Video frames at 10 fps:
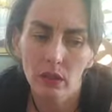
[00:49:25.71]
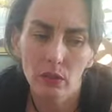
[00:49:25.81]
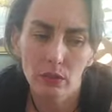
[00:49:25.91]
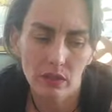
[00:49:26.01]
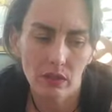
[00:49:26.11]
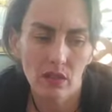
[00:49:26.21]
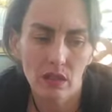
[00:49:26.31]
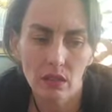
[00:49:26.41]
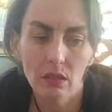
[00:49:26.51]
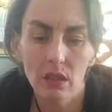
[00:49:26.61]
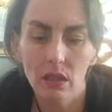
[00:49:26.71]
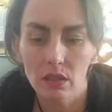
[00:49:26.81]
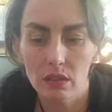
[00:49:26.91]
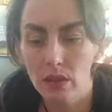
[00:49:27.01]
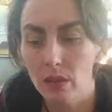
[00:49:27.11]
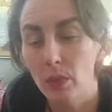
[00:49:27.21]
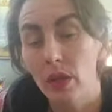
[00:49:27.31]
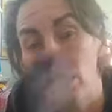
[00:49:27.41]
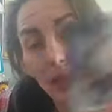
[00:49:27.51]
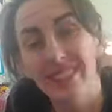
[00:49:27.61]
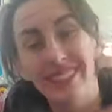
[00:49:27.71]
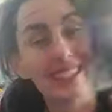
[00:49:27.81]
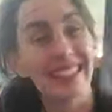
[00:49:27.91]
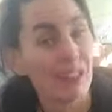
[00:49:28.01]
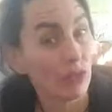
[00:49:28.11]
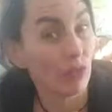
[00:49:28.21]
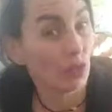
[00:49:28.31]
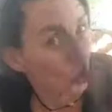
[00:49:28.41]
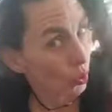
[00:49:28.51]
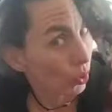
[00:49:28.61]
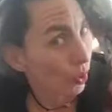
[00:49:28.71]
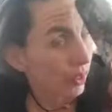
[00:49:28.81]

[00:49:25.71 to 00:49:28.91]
The rest of the healing is up to the individual